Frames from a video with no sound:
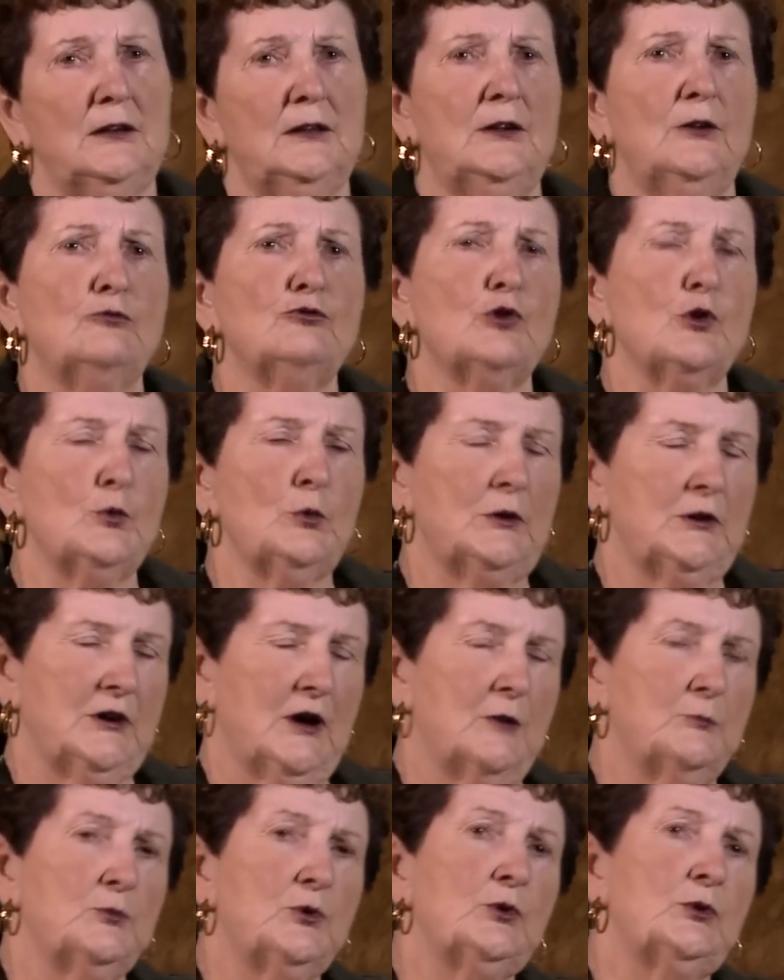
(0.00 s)
In a rural
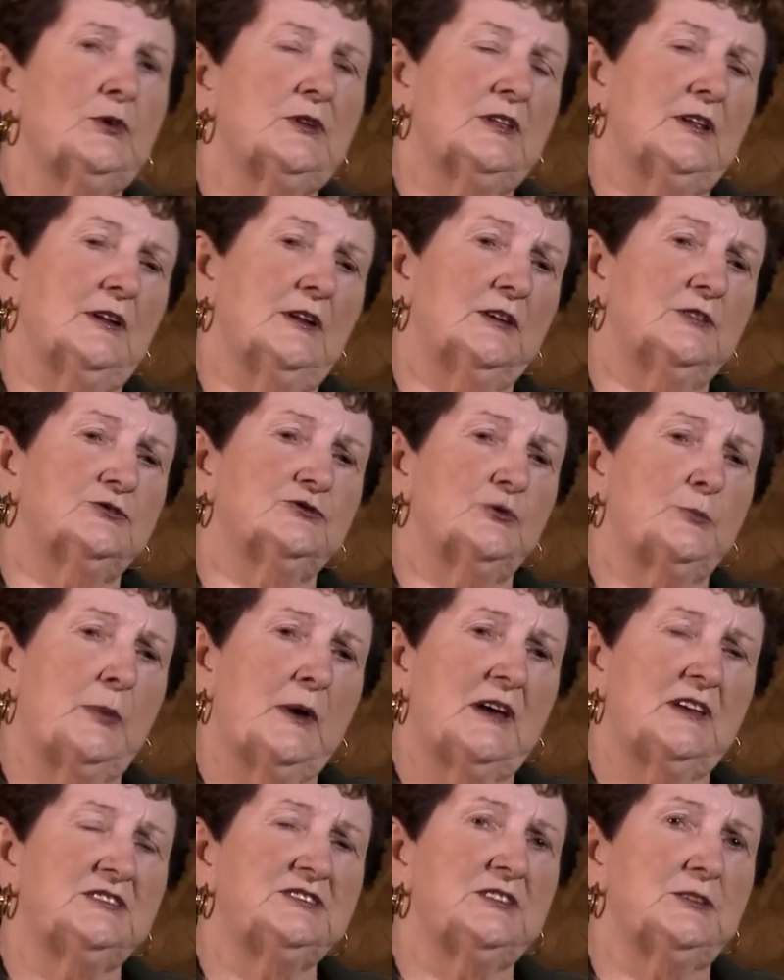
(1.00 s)
community like
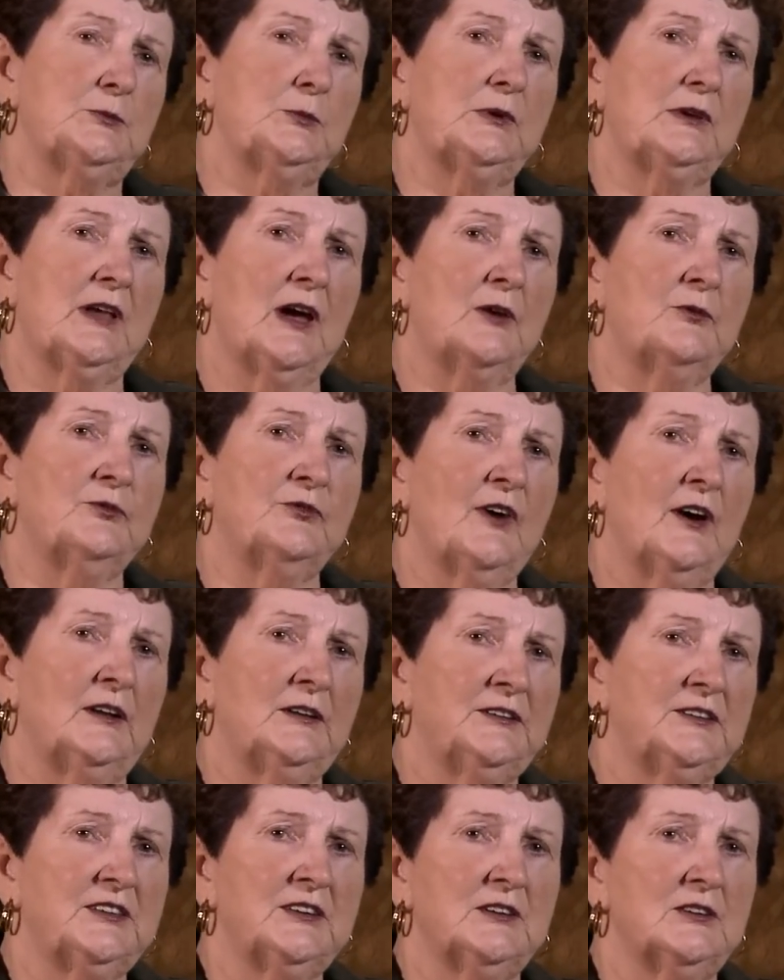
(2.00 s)
Trepassey, without
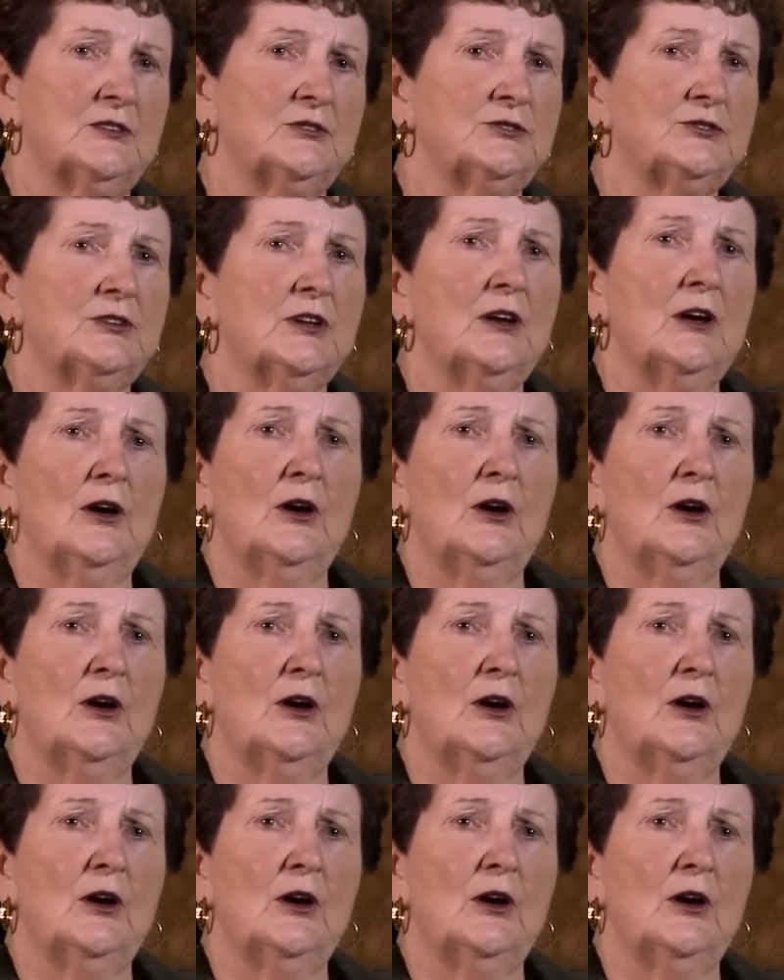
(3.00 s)
volunteers,